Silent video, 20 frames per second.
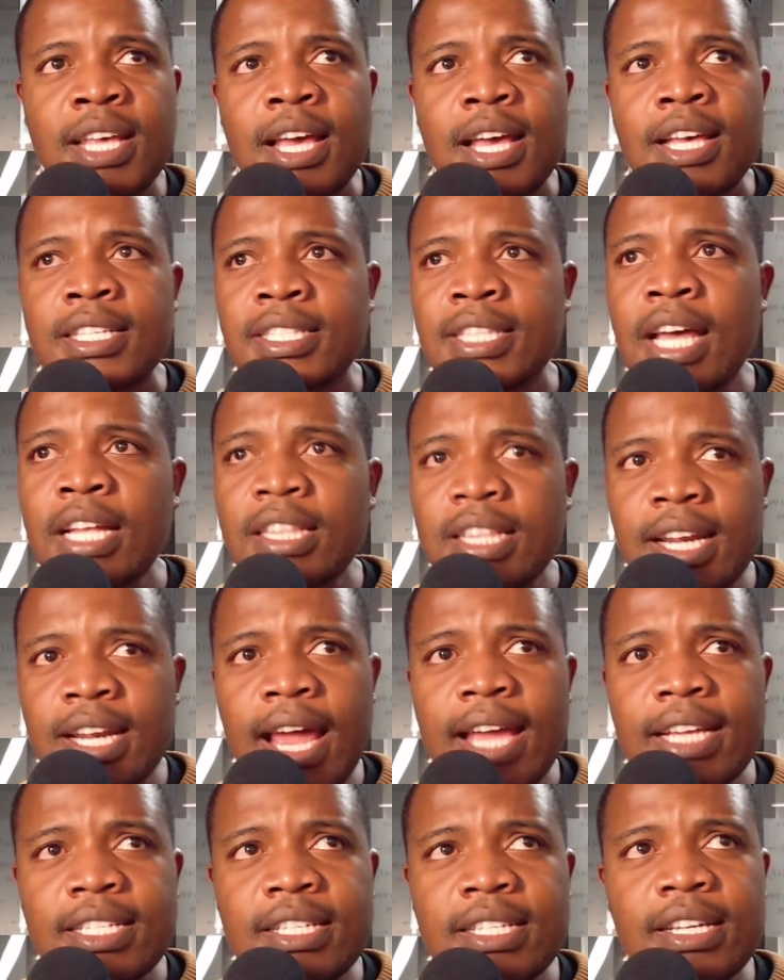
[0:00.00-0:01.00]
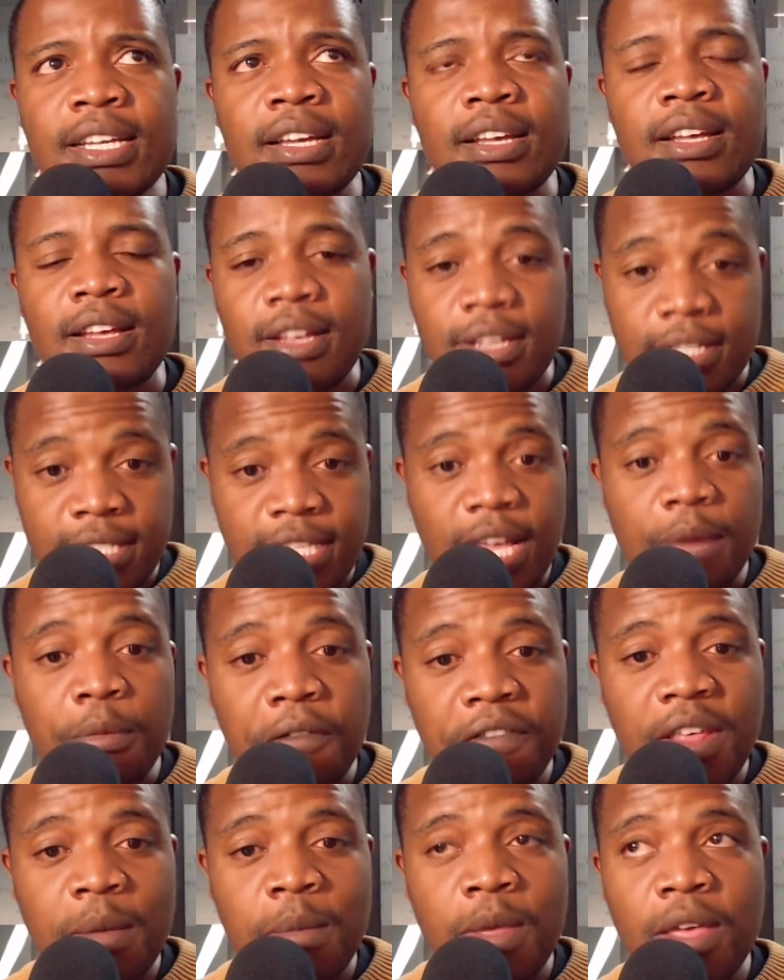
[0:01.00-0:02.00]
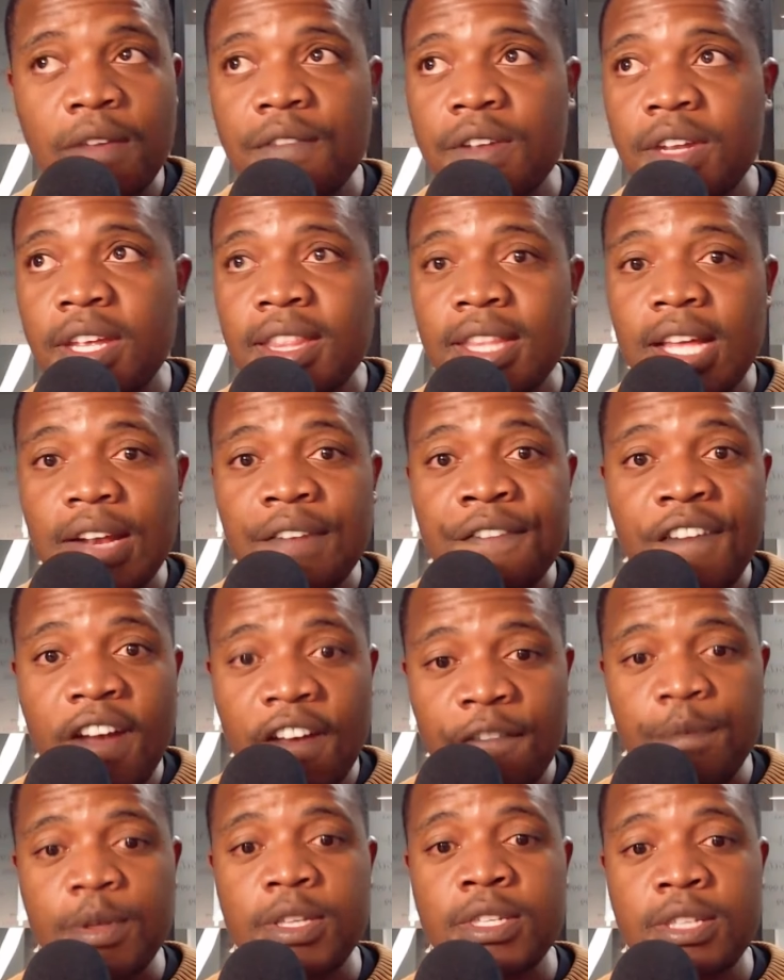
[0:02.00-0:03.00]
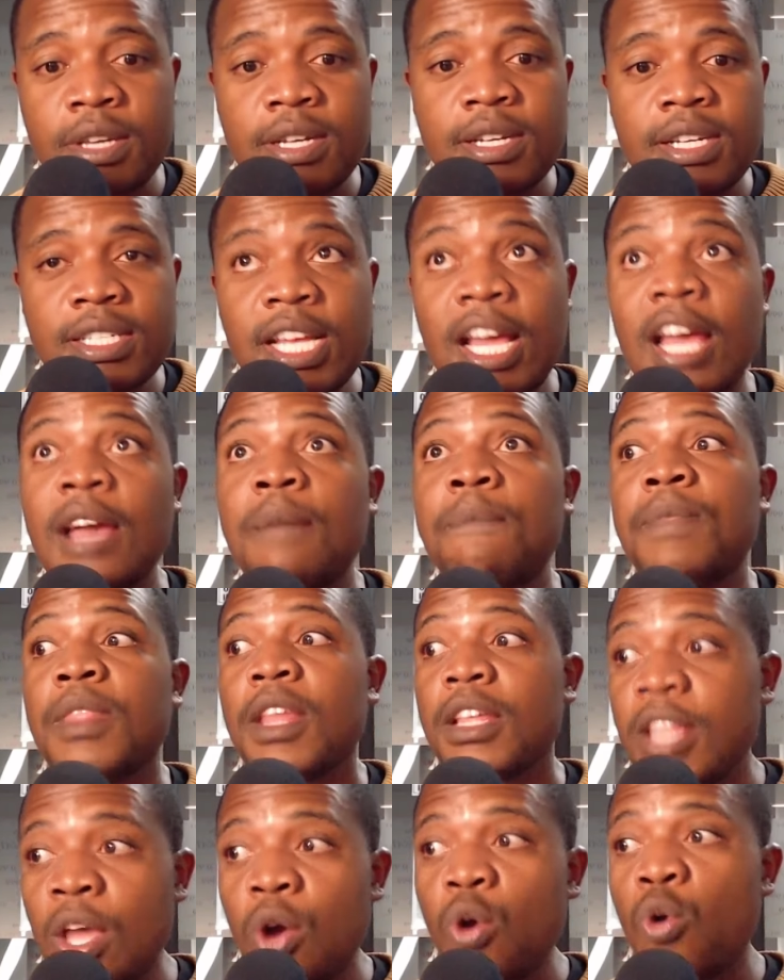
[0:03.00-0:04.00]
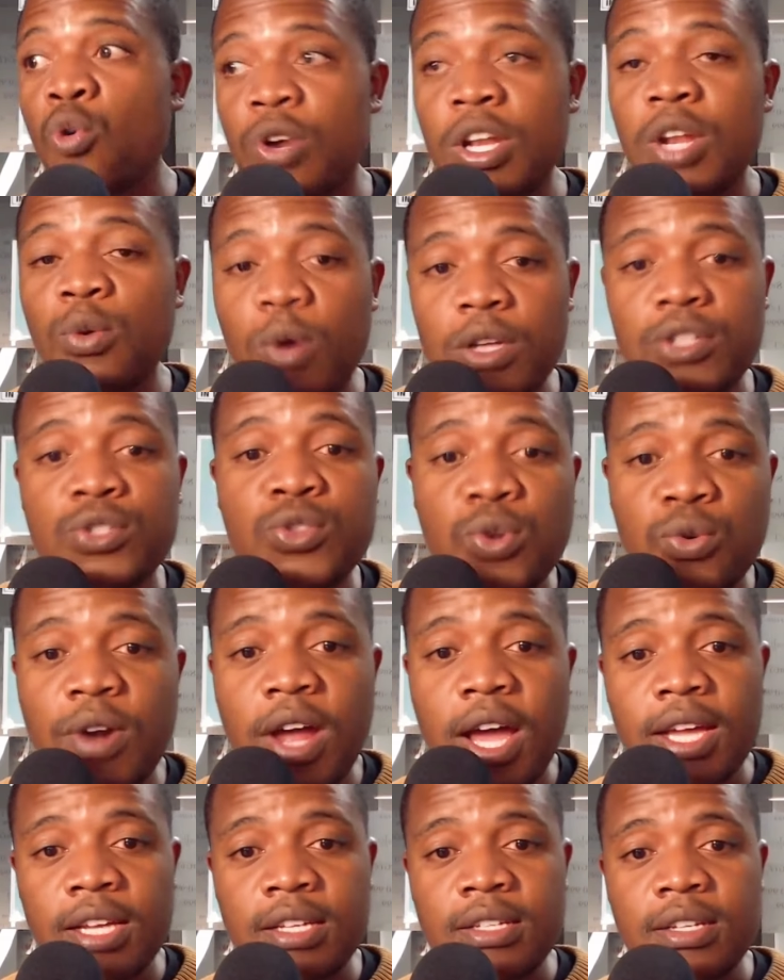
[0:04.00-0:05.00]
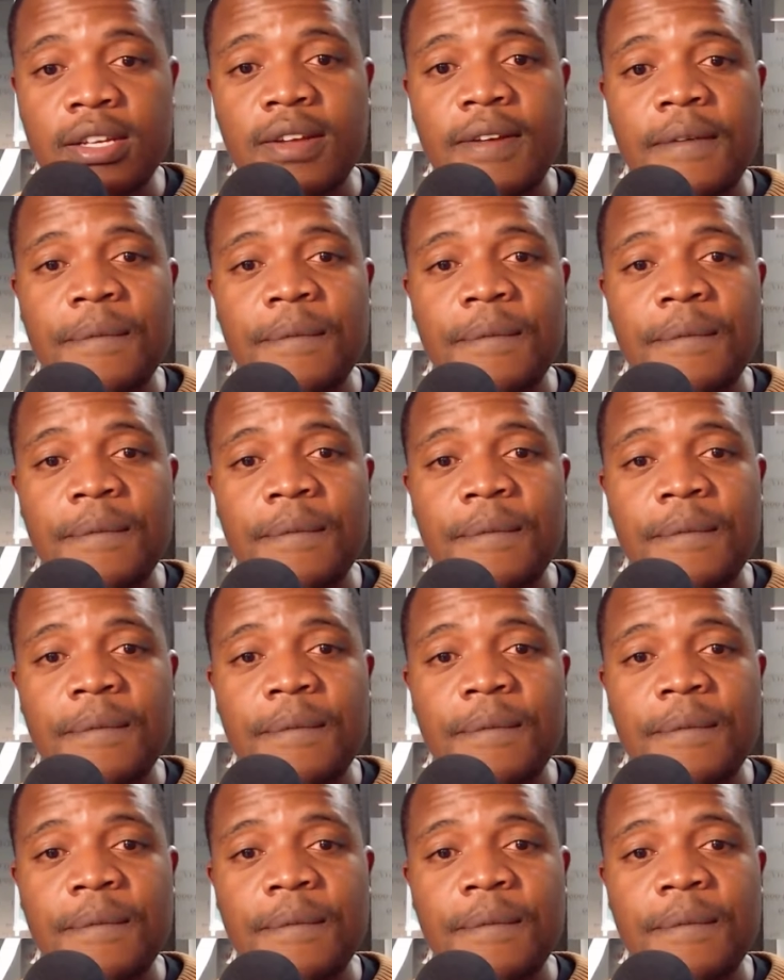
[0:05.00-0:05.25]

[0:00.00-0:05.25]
start writing, some of them, even in that 5 minutes written time, they already want to write.